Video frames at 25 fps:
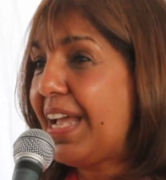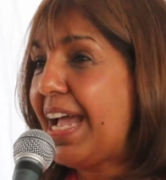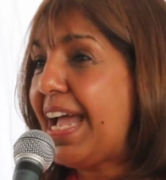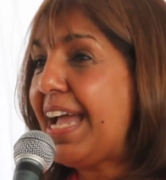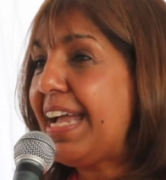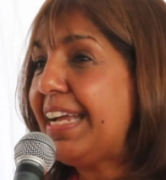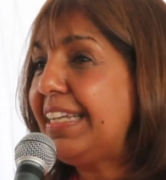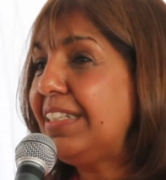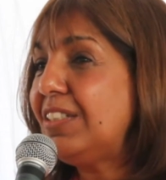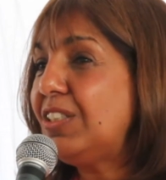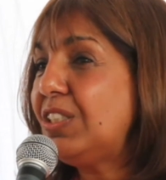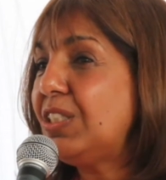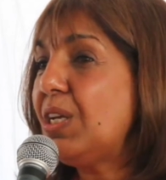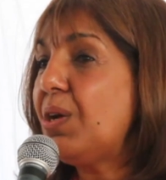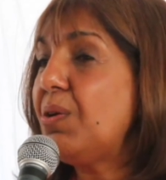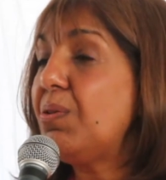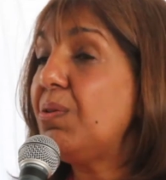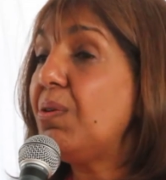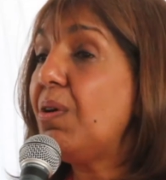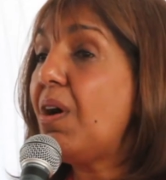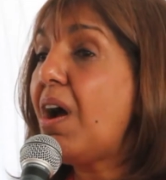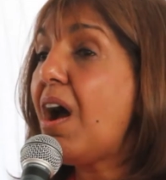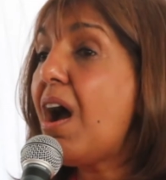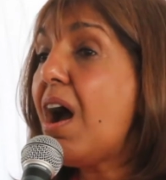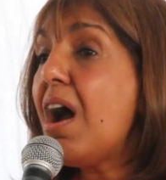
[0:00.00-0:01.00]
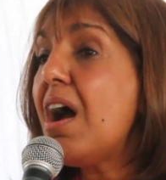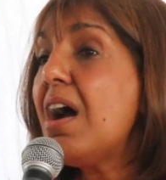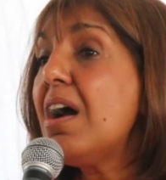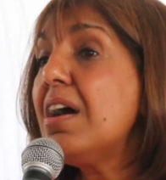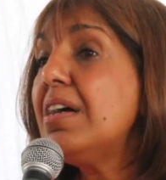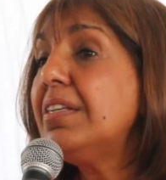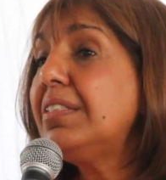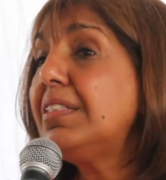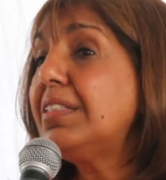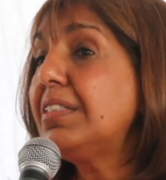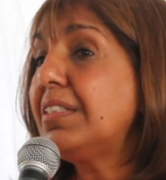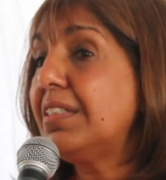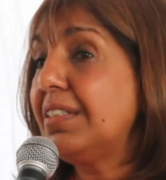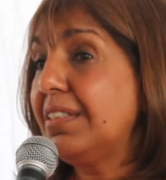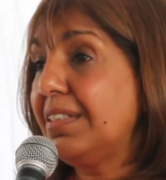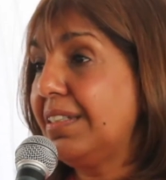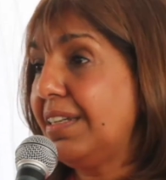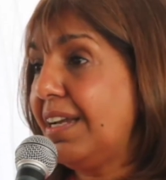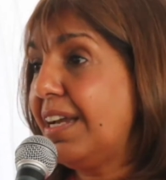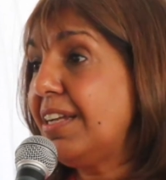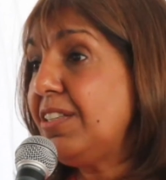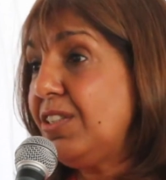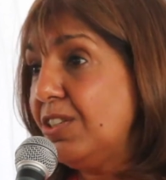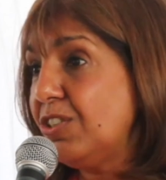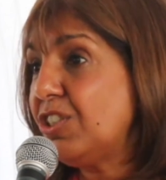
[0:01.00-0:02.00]
And so
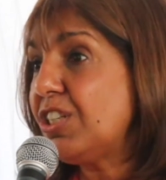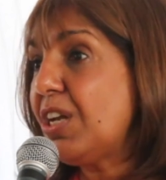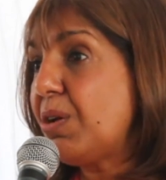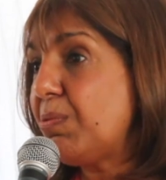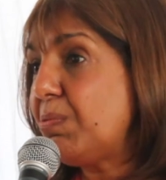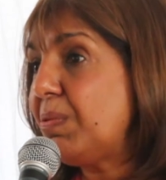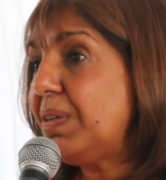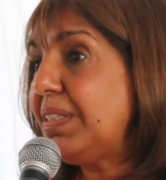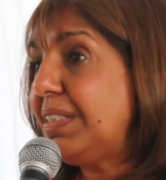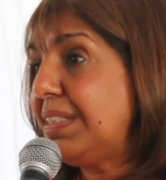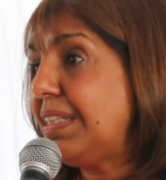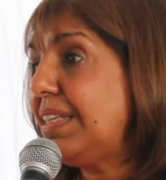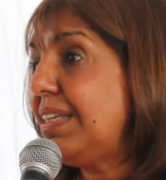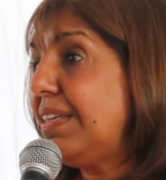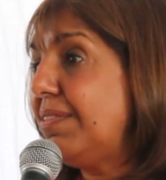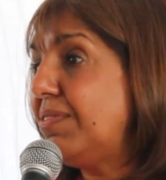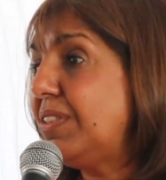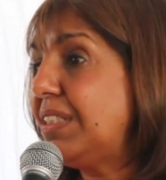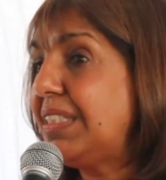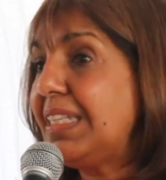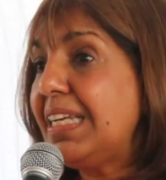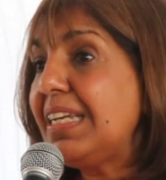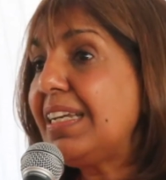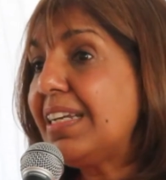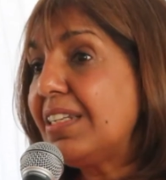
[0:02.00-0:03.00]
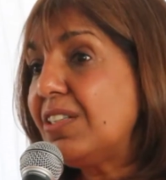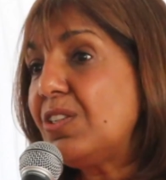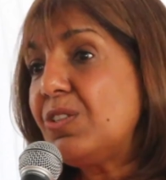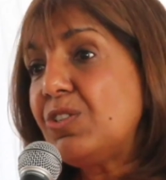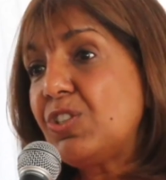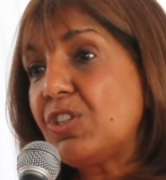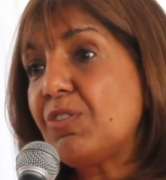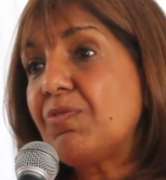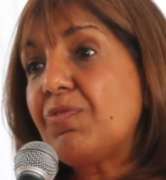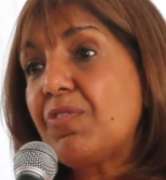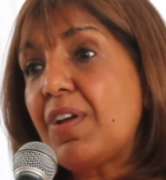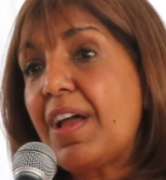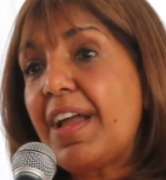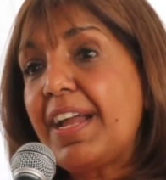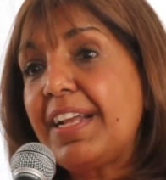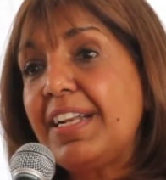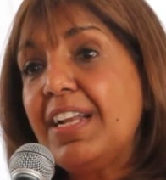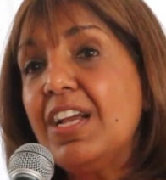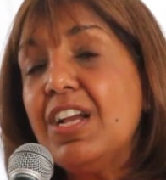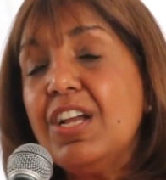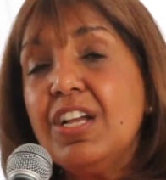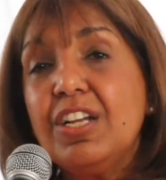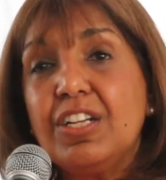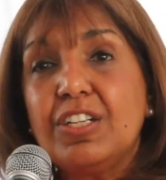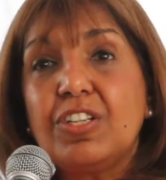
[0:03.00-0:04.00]
ask and you shall receive. Seek and you shall
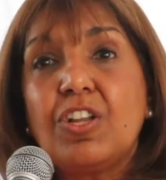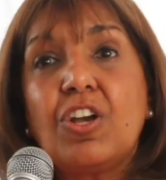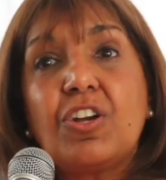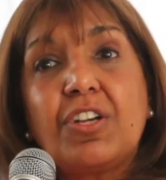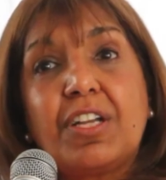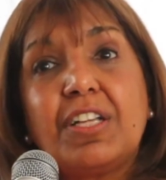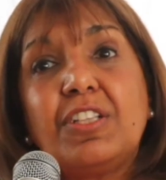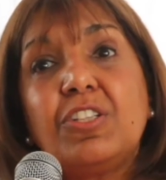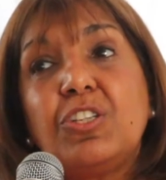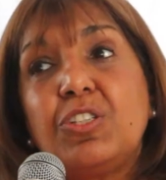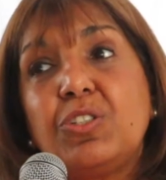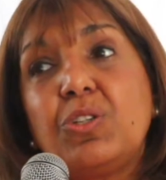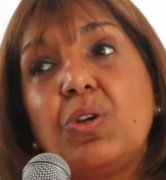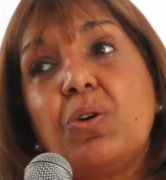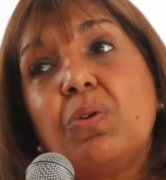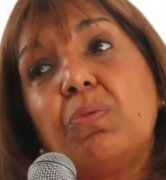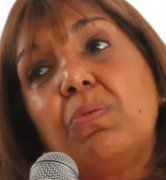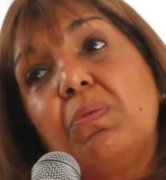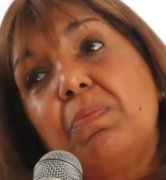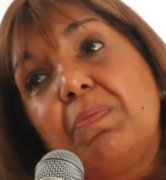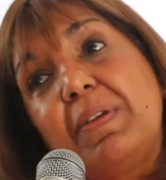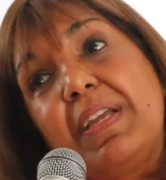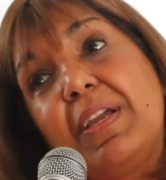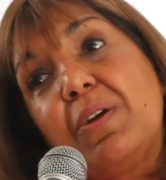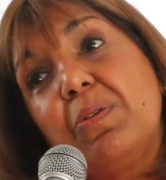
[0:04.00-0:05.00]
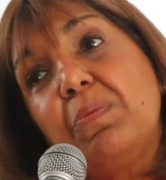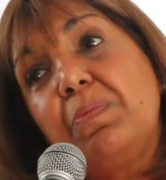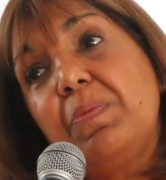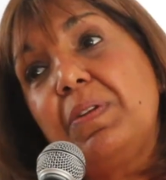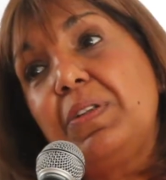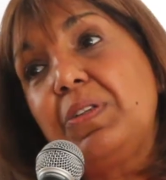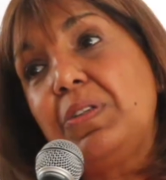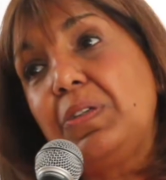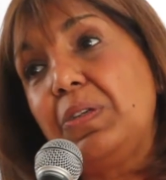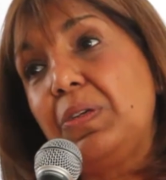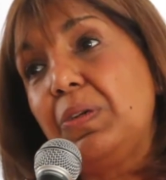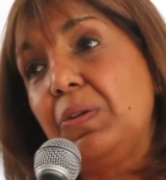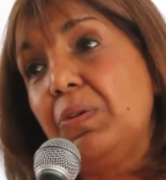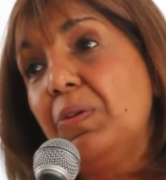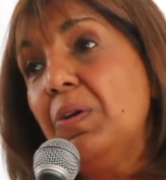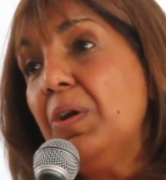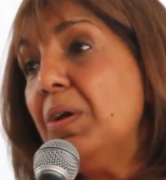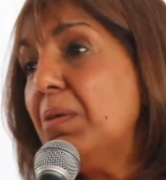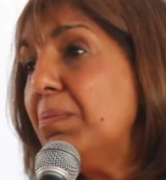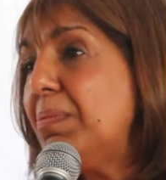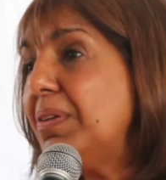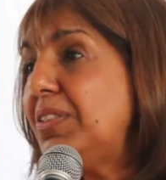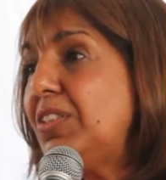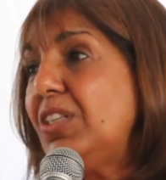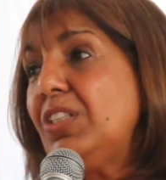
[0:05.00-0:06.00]
find. Knock and the door will be open to you.
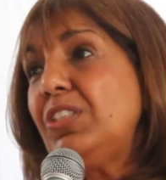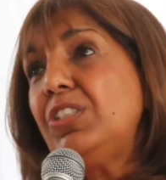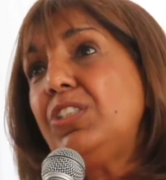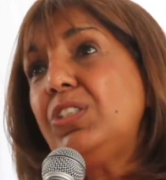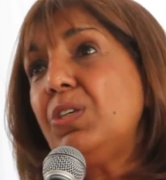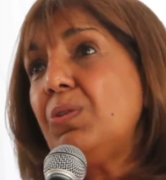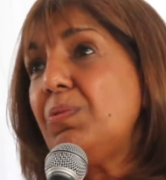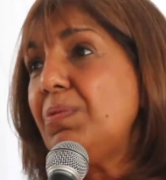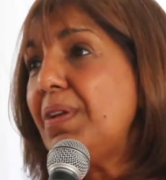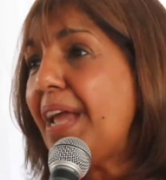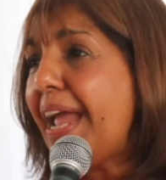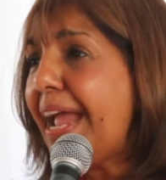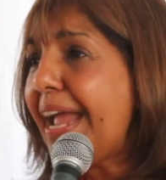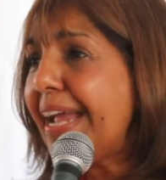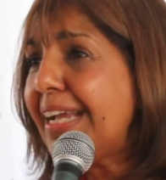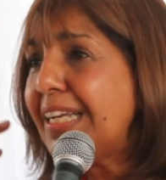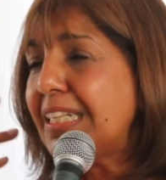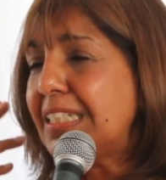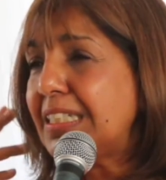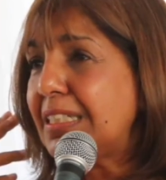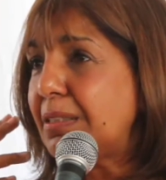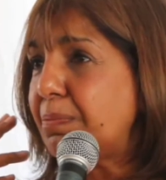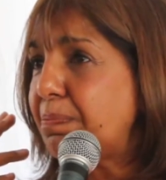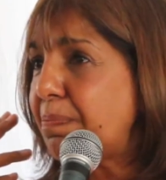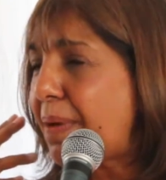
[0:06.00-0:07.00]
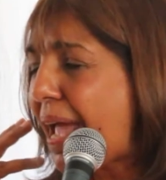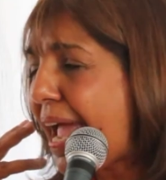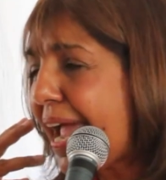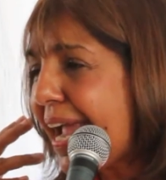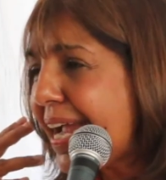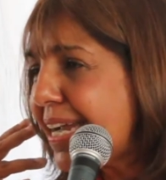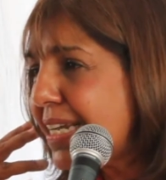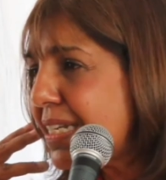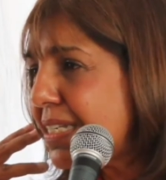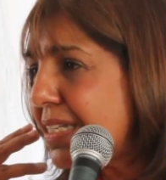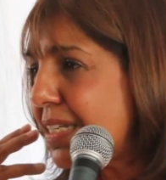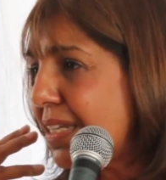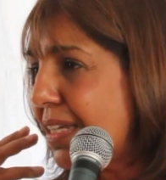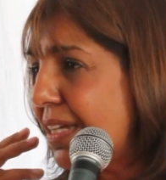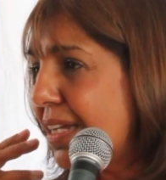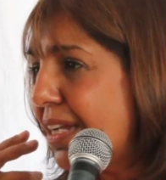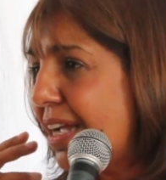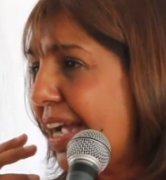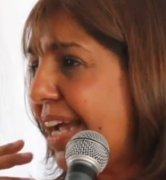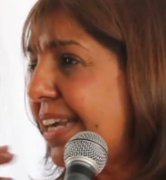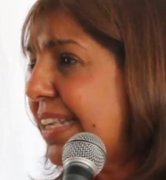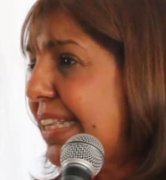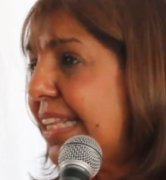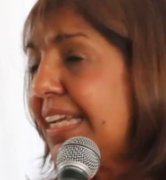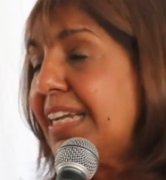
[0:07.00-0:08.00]
But just don't expect
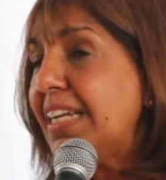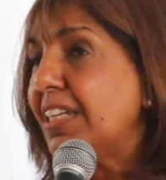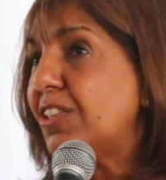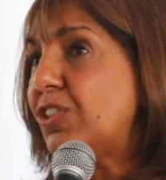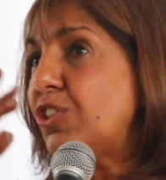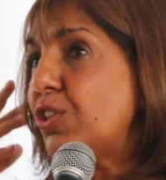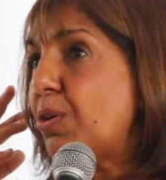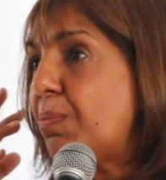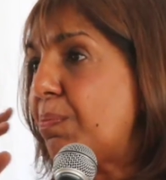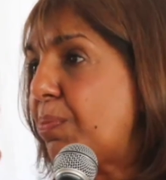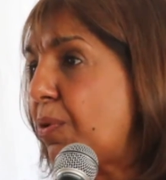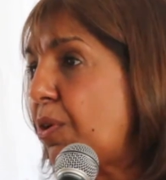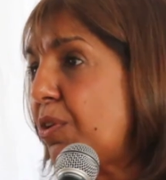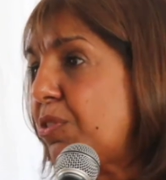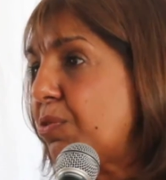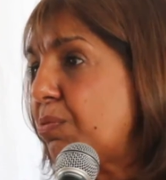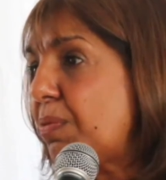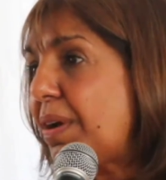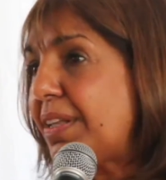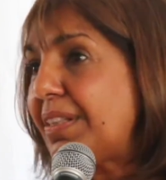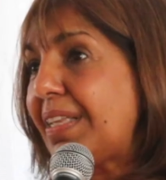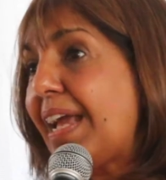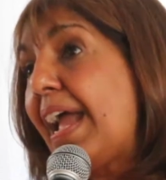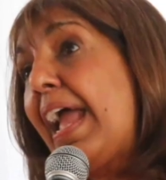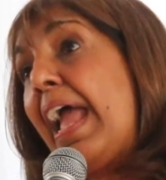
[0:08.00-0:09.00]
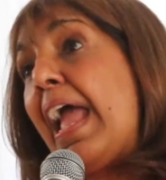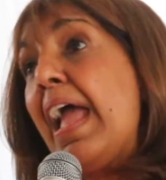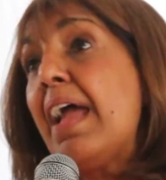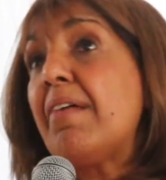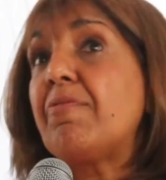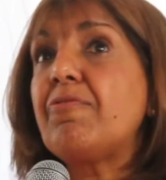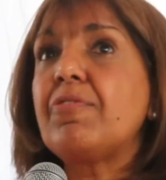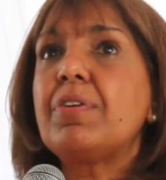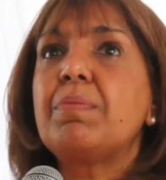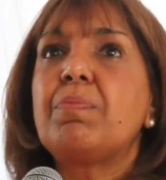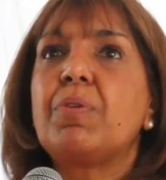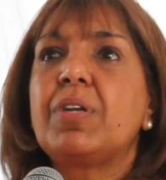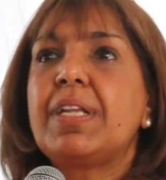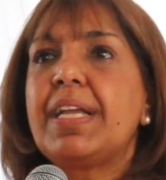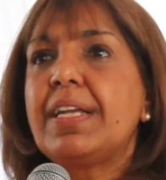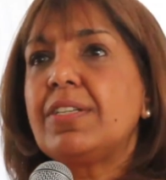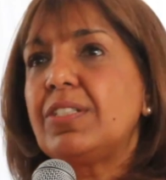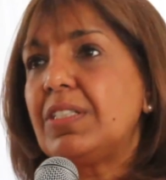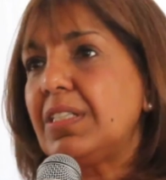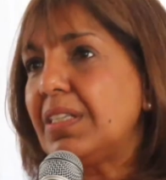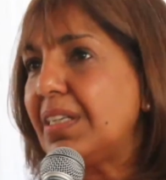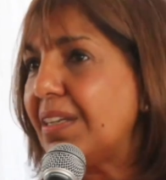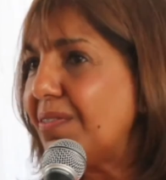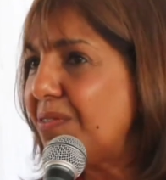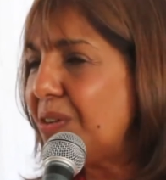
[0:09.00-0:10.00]
and think it's your birthright that everybody
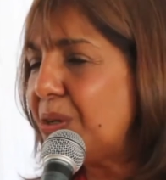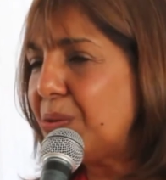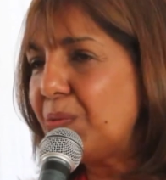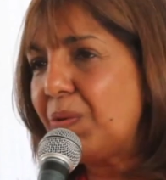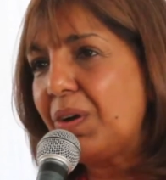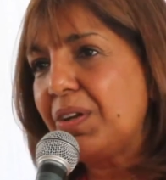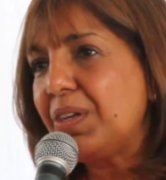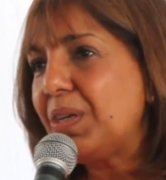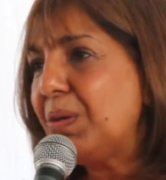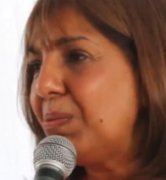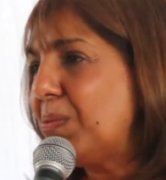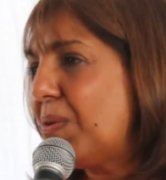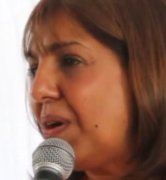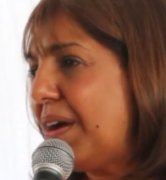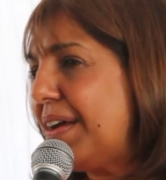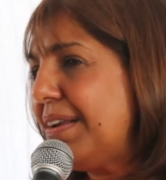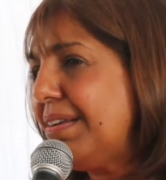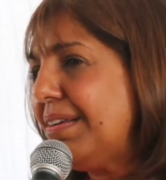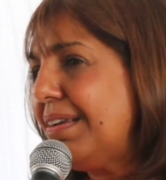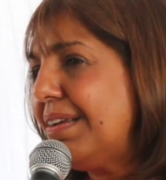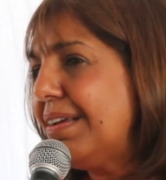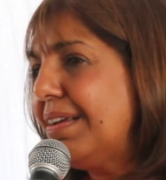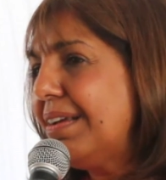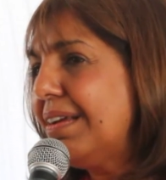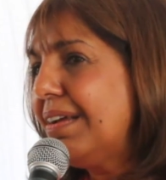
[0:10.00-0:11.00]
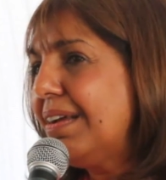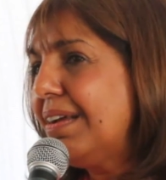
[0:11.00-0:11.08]
has to give you what you want.